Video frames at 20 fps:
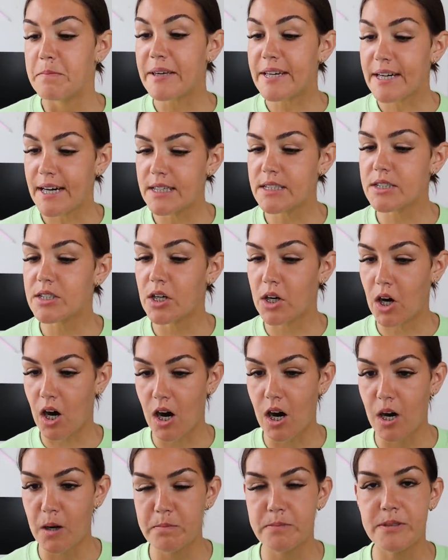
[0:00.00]
because
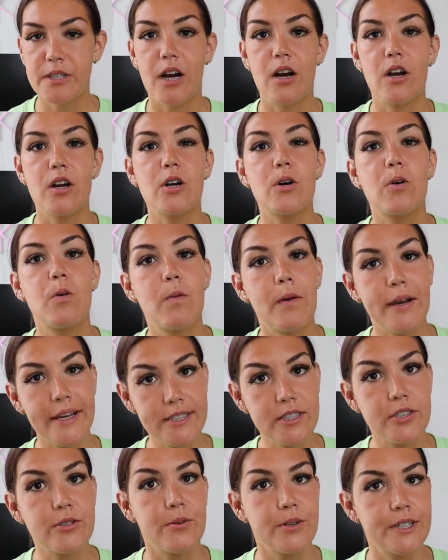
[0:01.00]
carbs are a
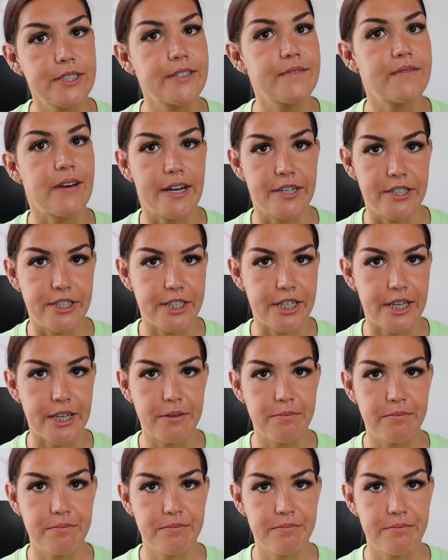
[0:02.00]
quick source of
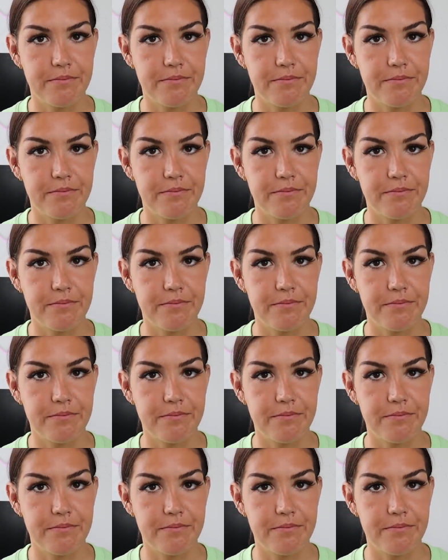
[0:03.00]
energy.